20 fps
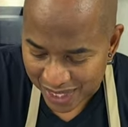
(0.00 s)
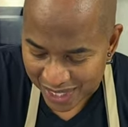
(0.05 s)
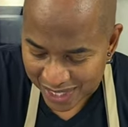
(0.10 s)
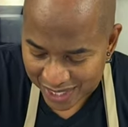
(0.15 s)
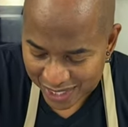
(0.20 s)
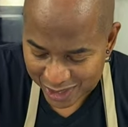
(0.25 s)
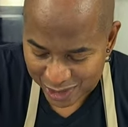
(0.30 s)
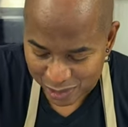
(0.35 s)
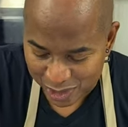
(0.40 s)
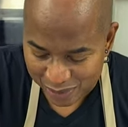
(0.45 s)

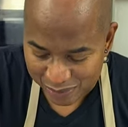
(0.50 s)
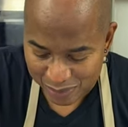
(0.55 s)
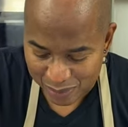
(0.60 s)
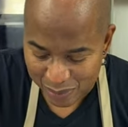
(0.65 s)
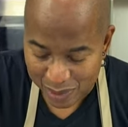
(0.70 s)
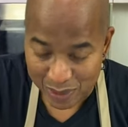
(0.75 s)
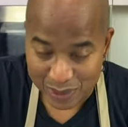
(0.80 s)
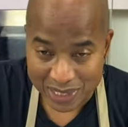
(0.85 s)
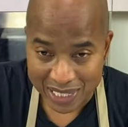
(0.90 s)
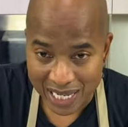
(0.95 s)
the treat for
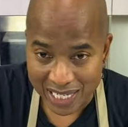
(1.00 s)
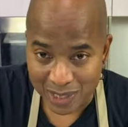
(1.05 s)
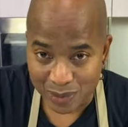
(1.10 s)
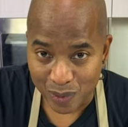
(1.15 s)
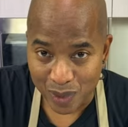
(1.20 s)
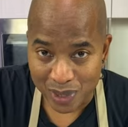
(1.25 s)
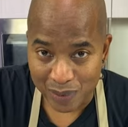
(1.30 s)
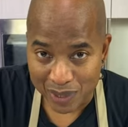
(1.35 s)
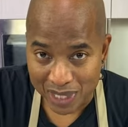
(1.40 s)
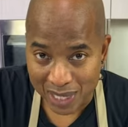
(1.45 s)
me was ice
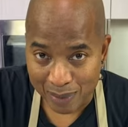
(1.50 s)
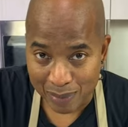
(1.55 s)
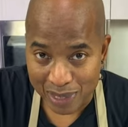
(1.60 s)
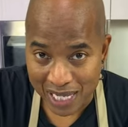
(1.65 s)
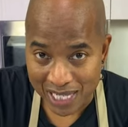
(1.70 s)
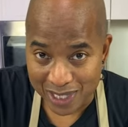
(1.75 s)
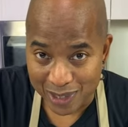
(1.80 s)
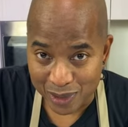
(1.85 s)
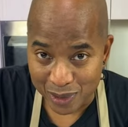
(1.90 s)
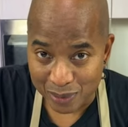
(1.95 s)
water with a couple
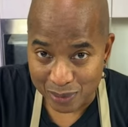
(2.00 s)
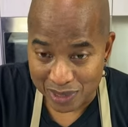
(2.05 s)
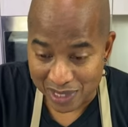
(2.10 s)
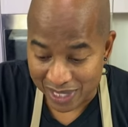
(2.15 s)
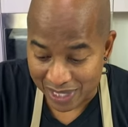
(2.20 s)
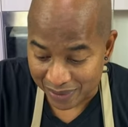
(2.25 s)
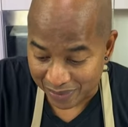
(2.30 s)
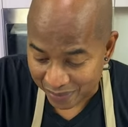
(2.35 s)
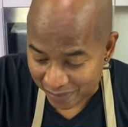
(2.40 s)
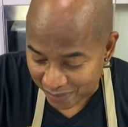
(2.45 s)
ice cubes in
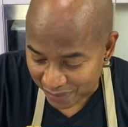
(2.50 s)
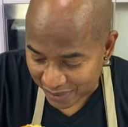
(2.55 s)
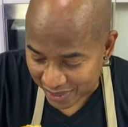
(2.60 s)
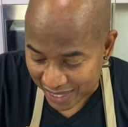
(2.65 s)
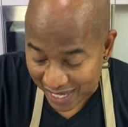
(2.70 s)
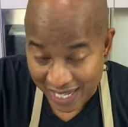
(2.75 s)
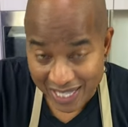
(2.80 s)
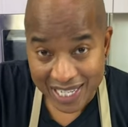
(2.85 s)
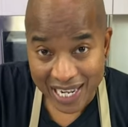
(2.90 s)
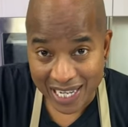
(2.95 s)
it.
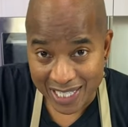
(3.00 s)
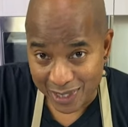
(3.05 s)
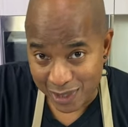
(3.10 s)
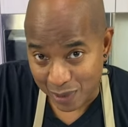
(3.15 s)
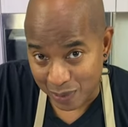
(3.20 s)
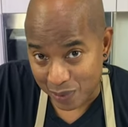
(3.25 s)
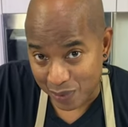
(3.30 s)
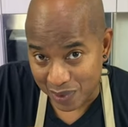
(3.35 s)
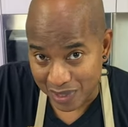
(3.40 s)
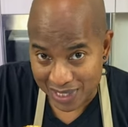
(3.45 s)
The ice
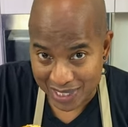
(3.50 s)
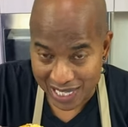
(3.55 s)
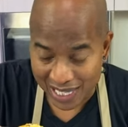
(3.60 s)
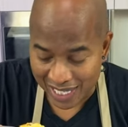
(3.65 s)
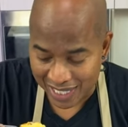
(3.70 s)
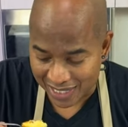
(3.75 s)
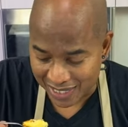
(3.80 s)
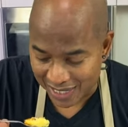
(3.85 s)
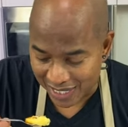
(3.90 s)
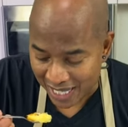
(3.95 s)
cubes was a
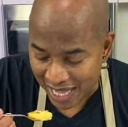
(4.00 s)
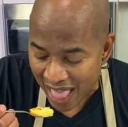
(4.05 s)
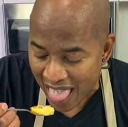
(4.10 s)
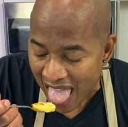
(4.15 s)
delicacy.